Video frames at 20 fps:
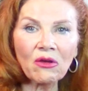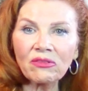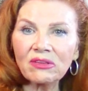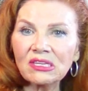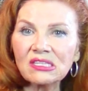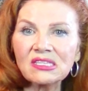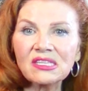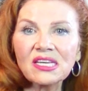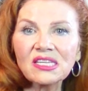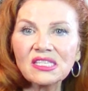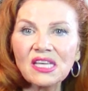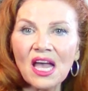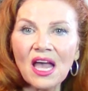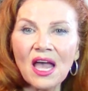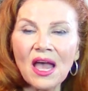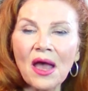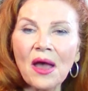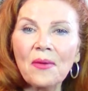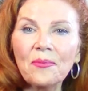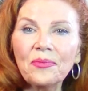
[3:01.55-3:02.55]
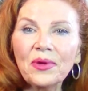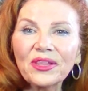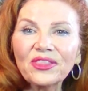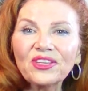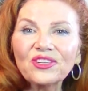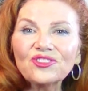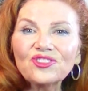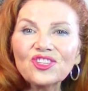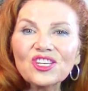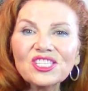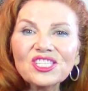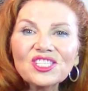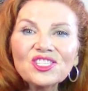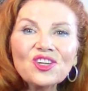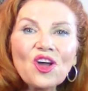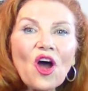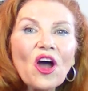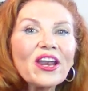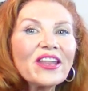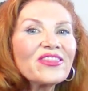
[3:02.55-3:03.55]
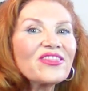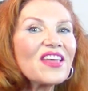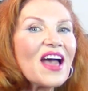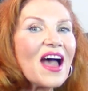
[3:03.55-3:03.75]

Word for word: and all these things, but they're just not